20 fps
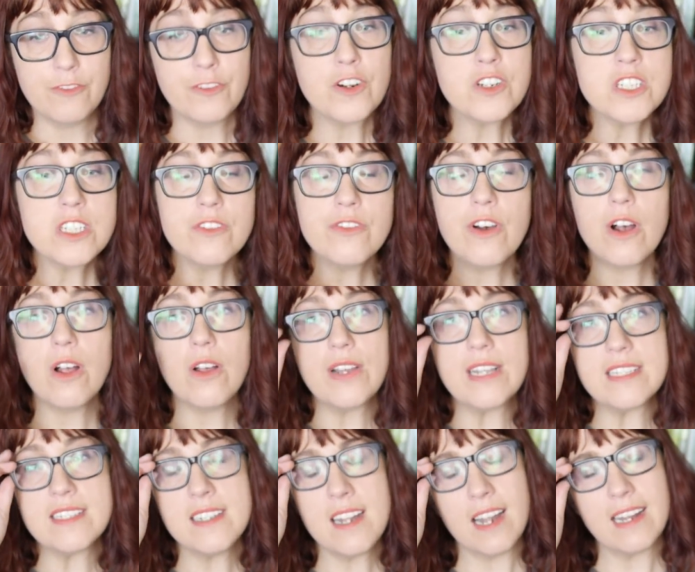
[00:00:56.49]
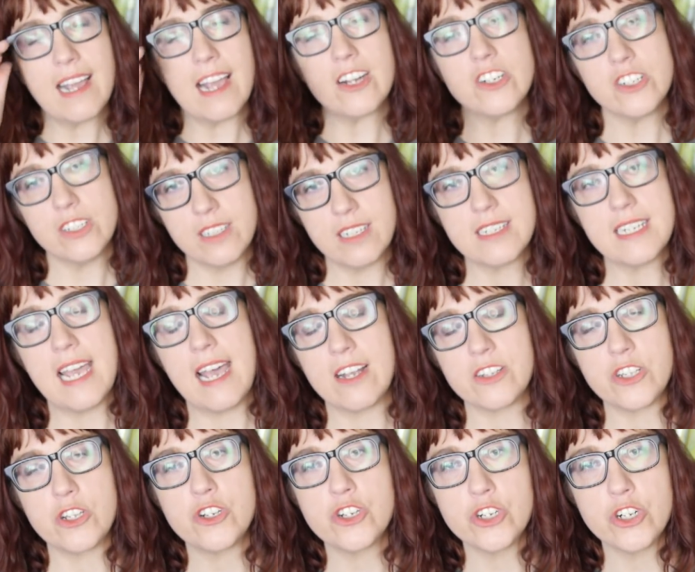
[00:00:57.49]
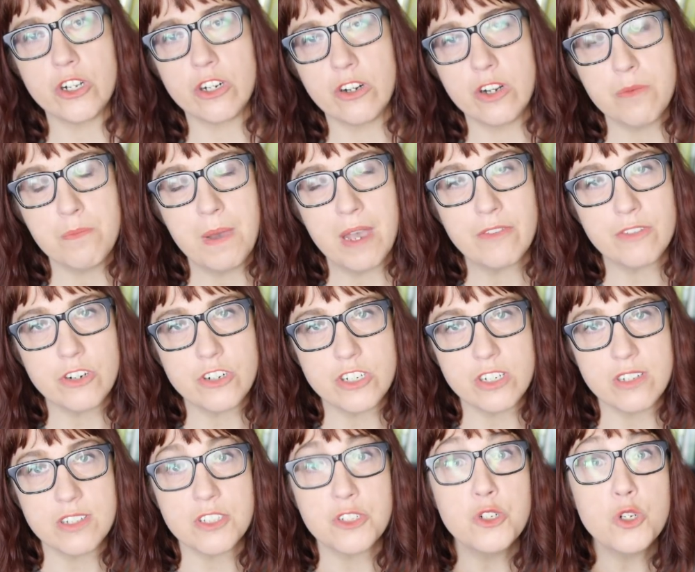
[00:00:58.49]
First of all, it's not actually a tax on sugary beverages,